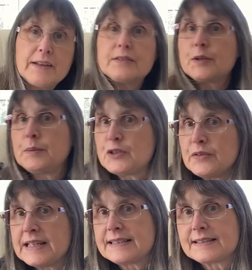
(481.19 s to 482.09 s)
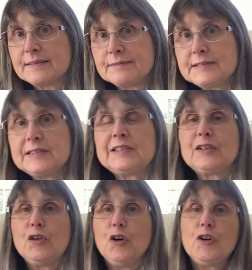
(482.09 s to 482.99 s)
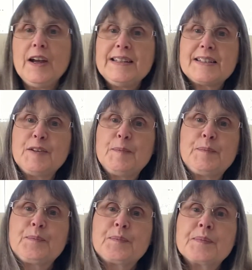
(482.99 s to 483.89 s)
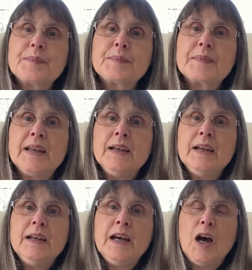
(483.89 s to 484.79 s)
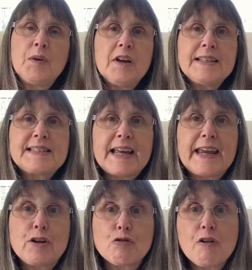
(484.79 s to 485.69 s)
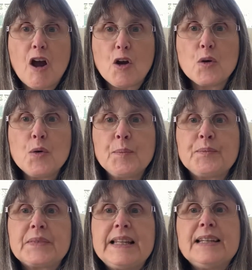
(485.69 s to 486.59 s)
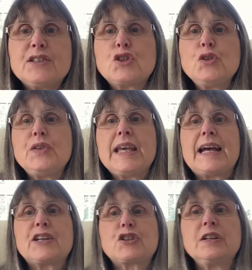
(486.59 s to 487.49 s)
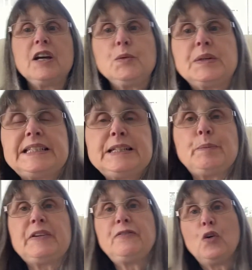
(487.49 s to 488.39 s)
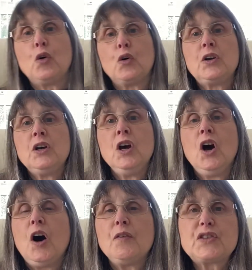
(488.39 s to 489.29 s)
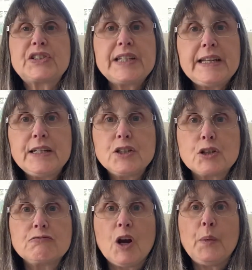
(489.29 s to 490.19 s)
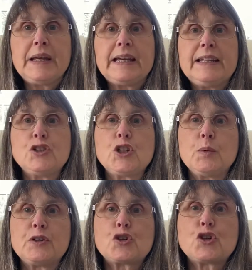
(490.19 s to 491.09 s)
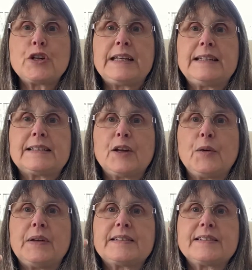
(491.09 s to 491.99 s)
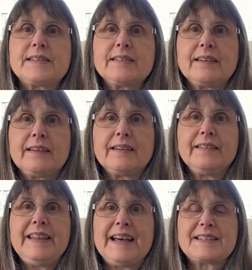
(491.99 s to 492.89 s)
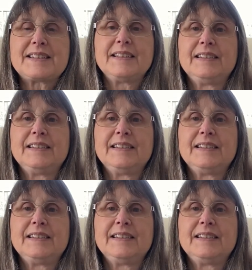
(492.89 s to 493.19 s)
So we do this. All right. And when I say grow, let's do the action like we did before of a seed growing into a tree. So it's that.